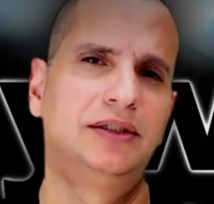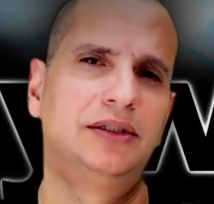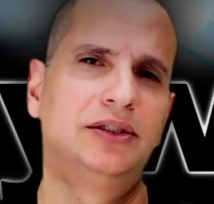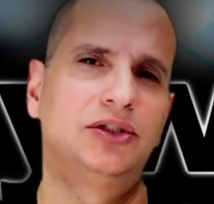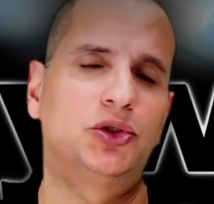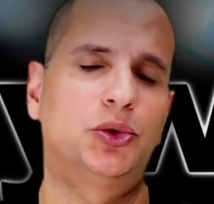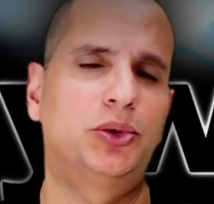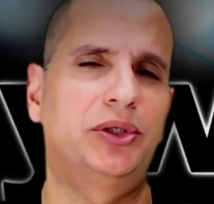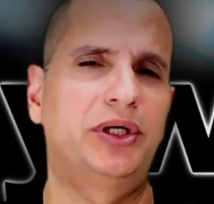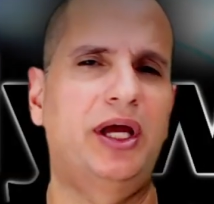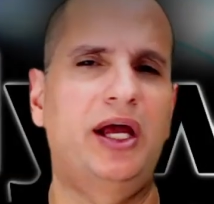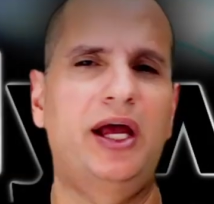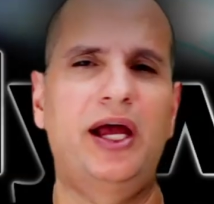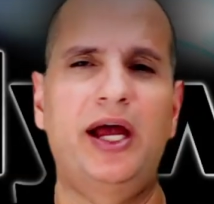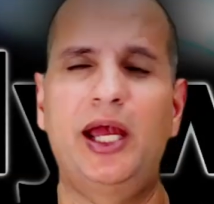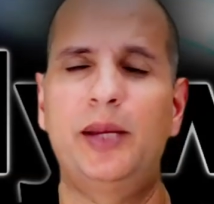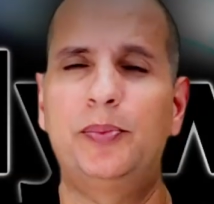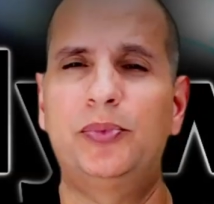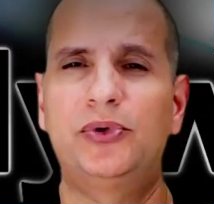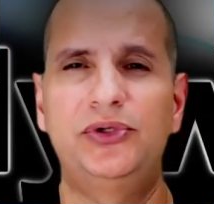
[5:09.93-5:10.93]
Throwing a
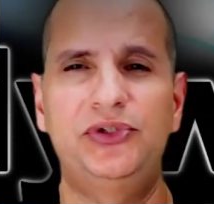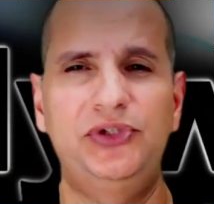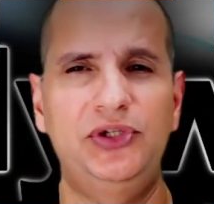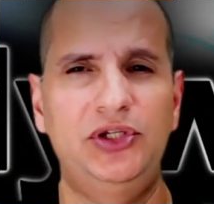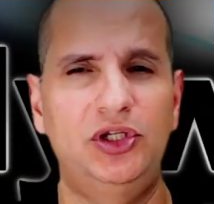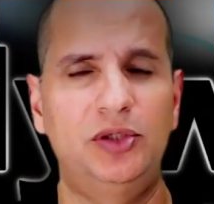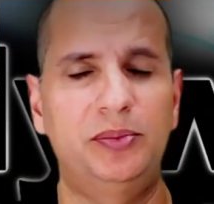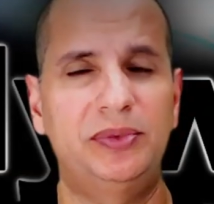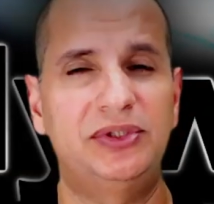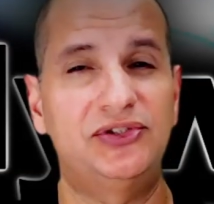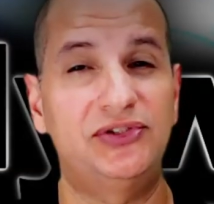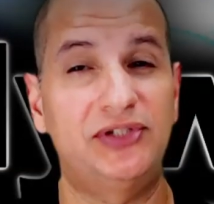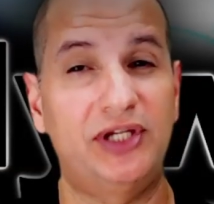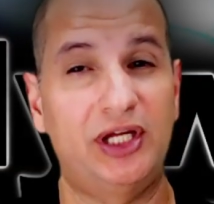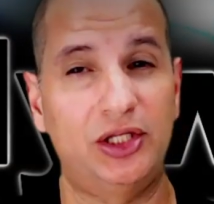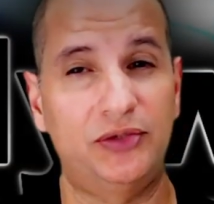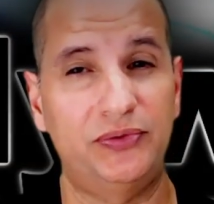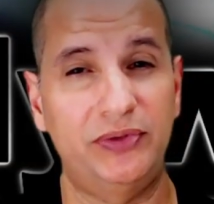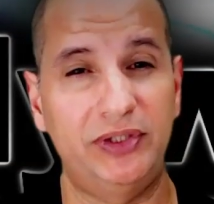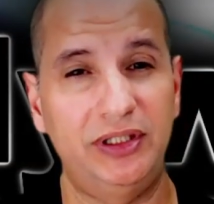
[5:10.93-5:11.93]
high per diem and
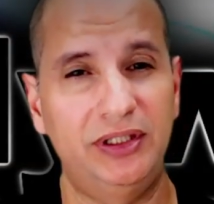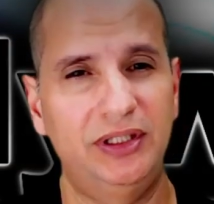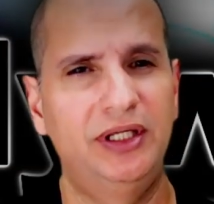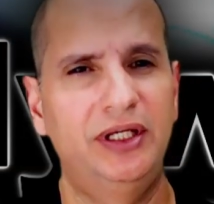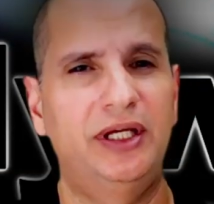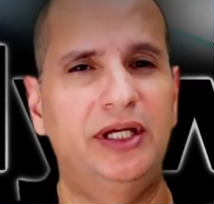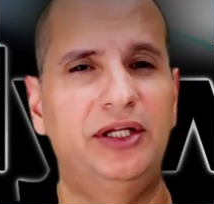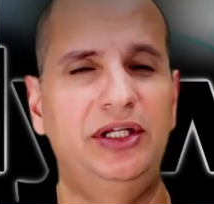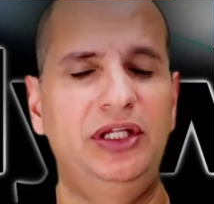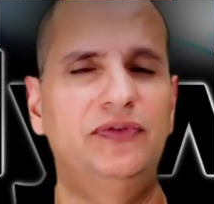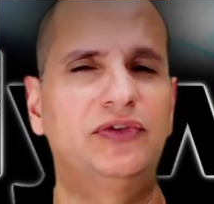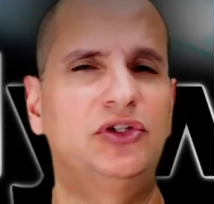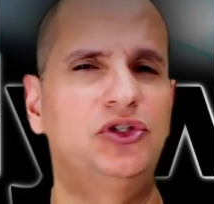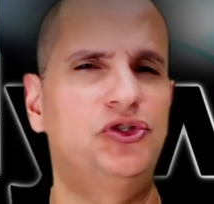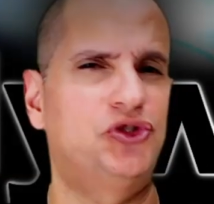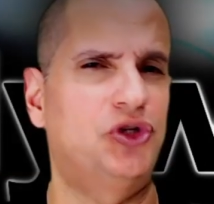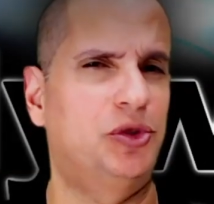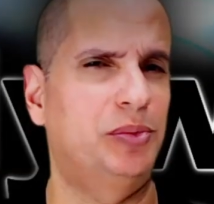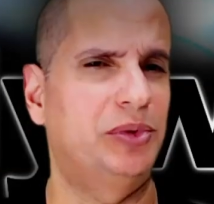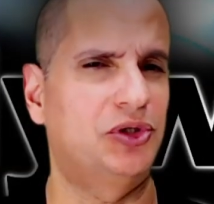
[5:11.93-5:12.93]
salary, and even a
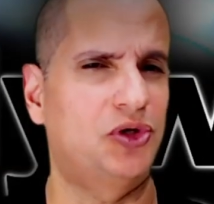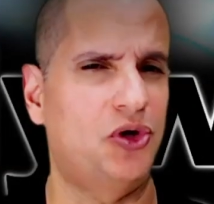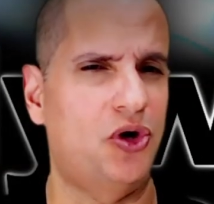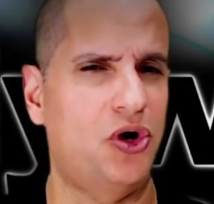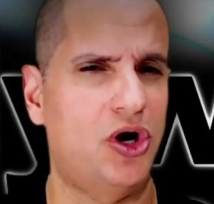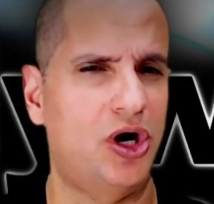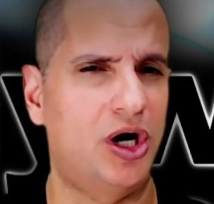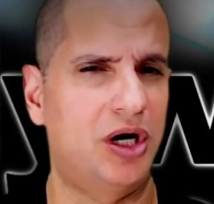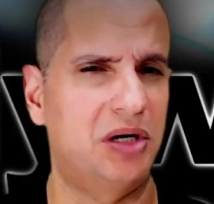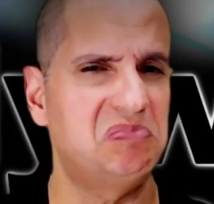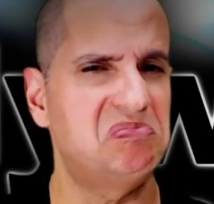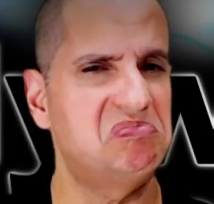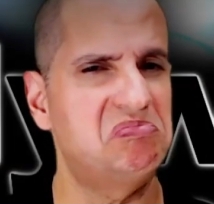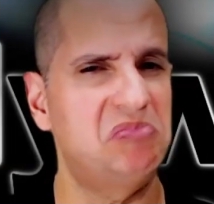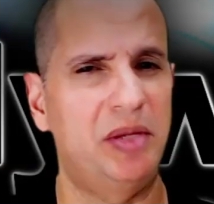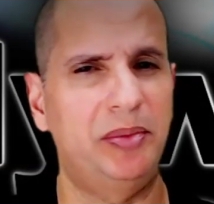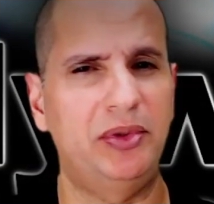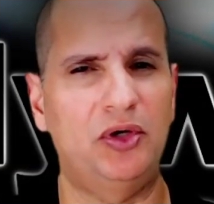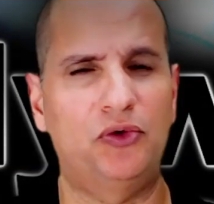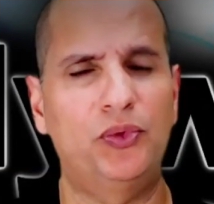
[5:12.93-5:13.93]
German car,
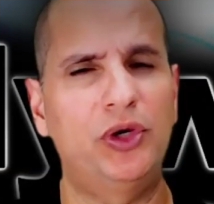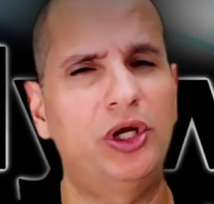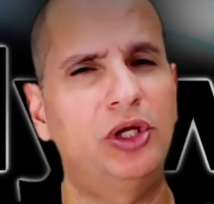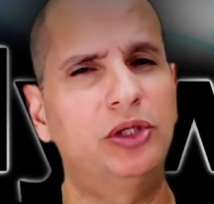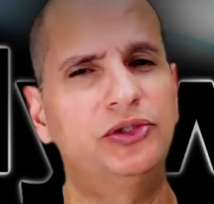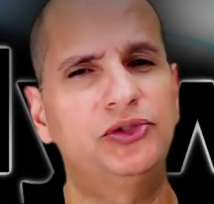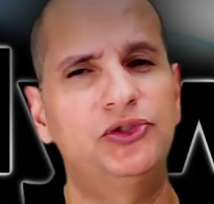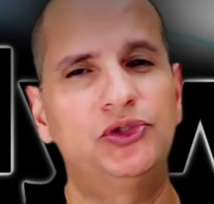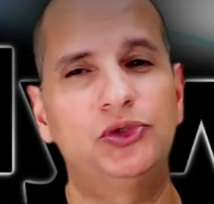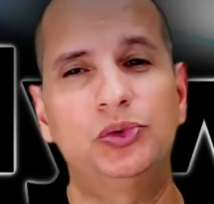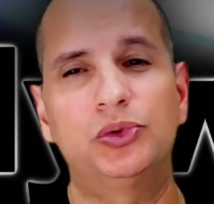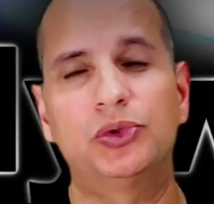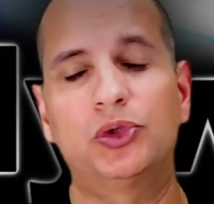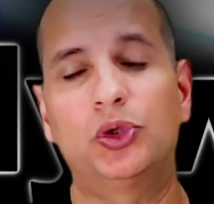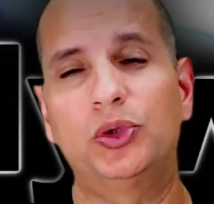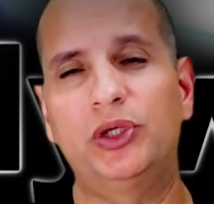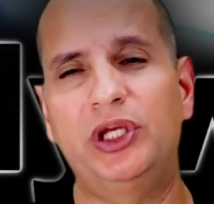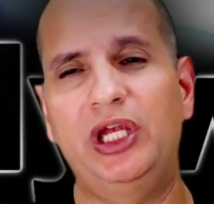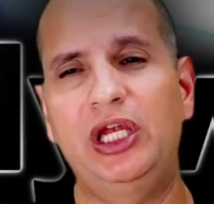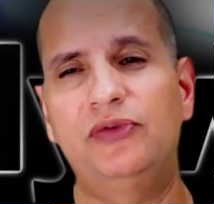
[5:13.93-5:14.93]
maybe a rail or two of
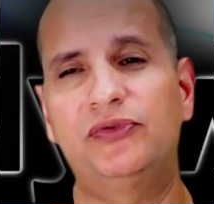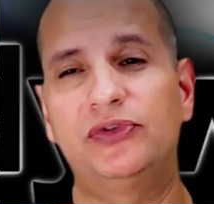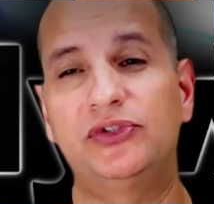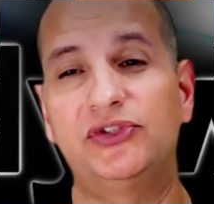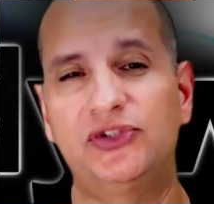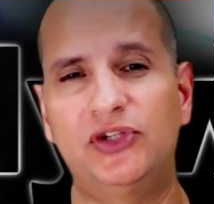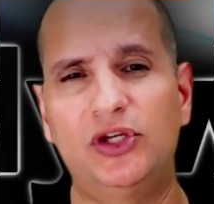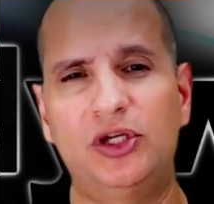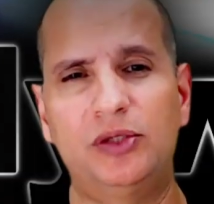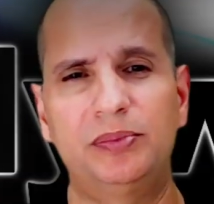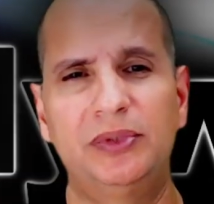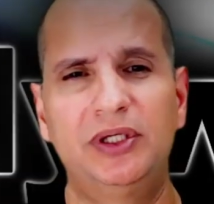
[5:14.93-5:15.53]
cocaine for some,